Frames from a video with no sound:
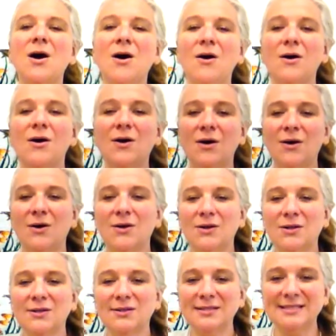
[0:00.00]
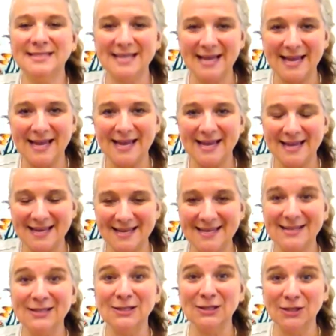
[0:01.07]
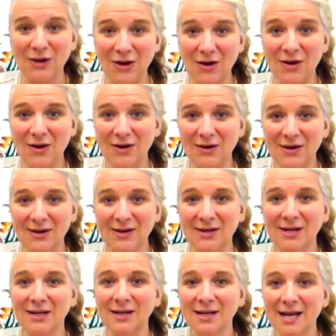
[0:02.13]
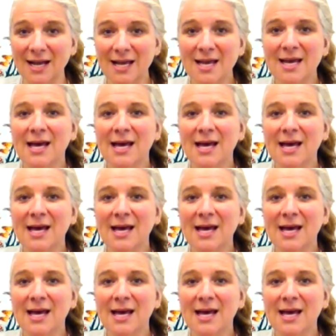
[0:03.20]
All day long.